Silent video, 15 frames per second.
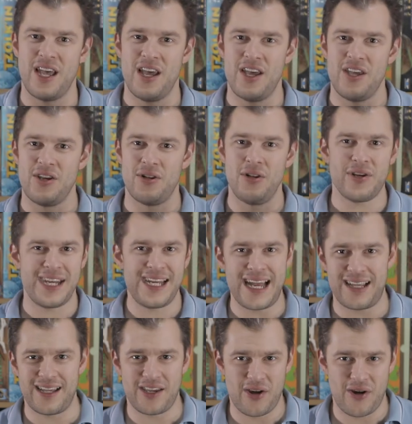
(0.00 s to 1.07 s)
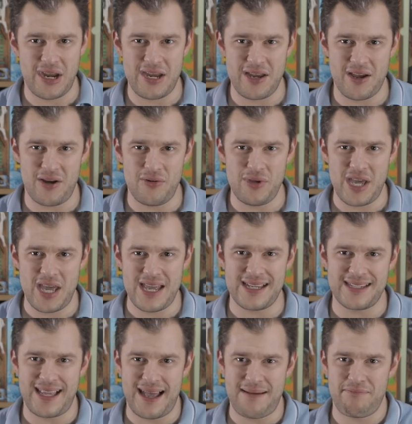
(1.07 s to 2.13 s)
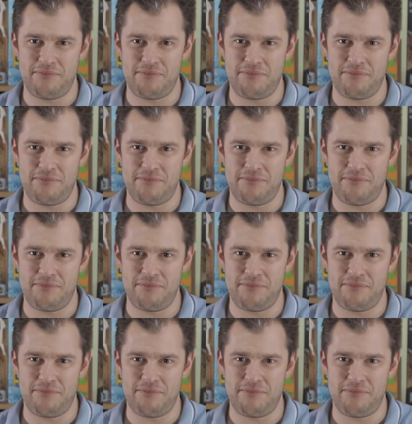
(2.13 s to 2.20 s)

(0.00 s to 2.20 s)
you're looking at it going, okay, is that